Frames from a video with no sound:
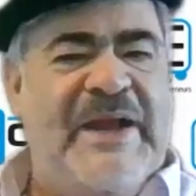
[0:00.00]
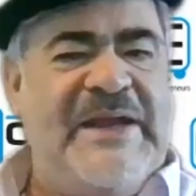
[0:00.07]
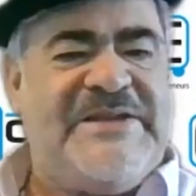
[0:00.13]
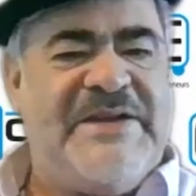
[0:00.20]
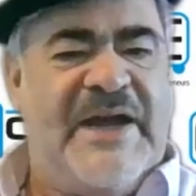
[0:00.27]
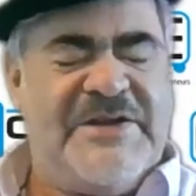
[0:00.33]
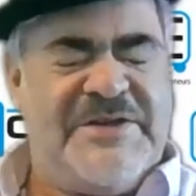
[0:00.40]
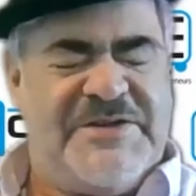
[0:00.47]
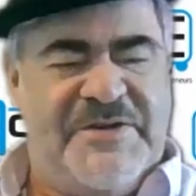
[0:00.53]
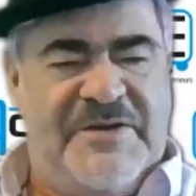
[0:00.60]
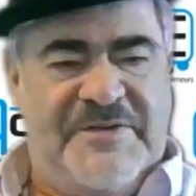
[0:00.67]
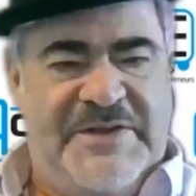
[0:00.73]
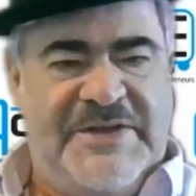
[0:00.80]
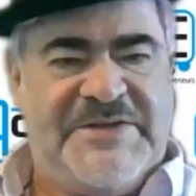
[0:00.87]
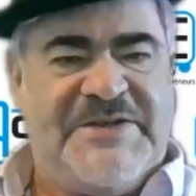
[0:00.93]
touched
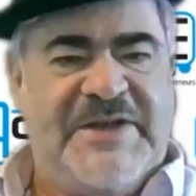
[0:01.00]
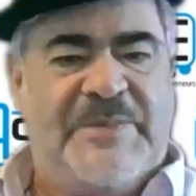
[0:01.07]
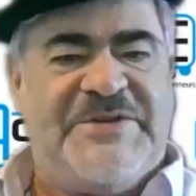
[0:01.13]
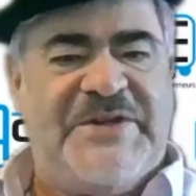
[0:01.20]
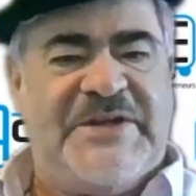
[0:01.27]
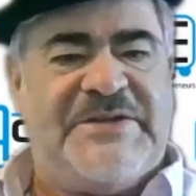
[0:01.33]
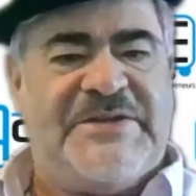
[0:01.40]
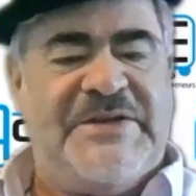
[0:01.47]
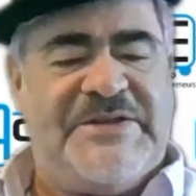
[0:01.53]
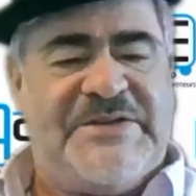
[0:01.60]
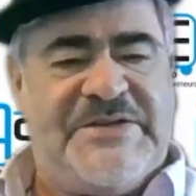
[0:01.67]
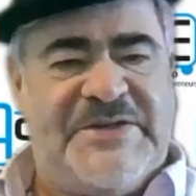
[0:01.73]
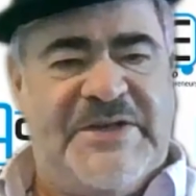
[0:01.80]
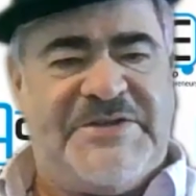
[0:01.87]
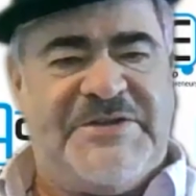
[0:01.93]
on this subject. It's
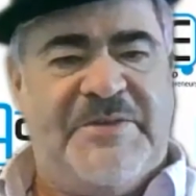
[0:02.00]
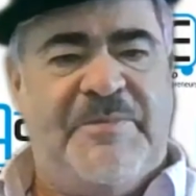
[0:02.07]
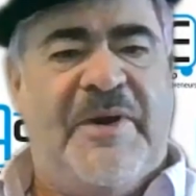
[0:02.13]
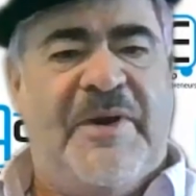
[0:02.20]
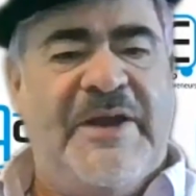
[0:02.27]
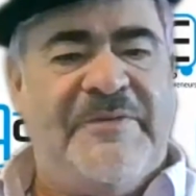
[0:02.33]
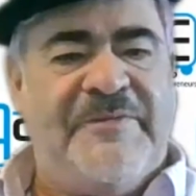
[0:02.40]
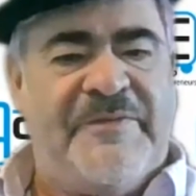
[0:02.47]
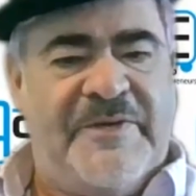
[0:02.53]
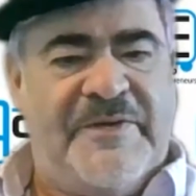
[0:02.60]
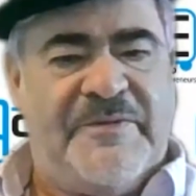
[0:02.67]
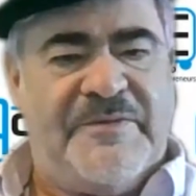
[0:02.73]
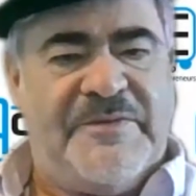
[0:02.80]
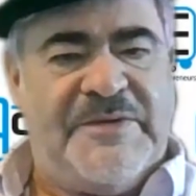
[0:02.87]
such a minefield.